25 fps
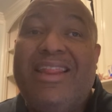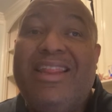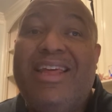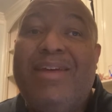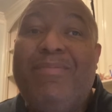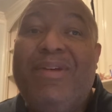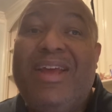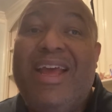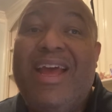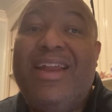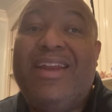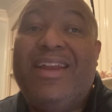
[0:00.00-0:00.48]
They
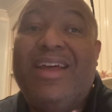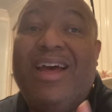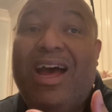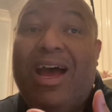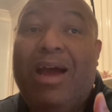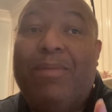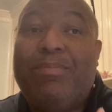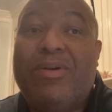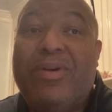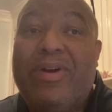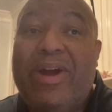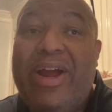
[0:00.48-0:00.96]
began to
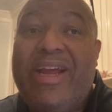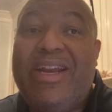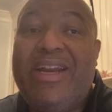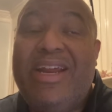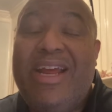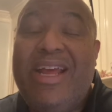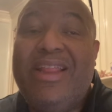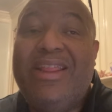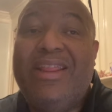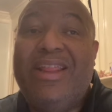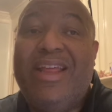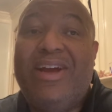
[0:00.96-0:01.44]
operate
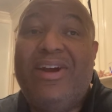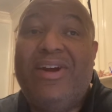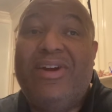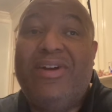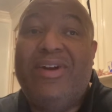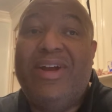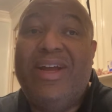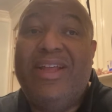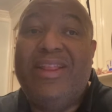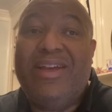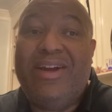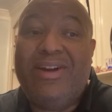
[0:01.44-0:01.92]
in
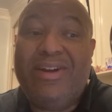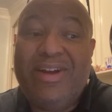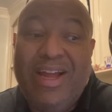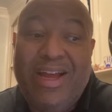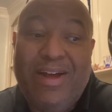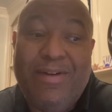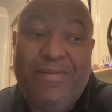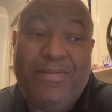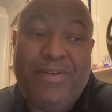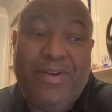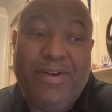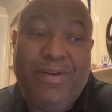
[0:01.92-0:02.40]
their
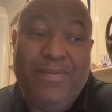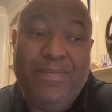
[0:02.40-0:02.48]
gift.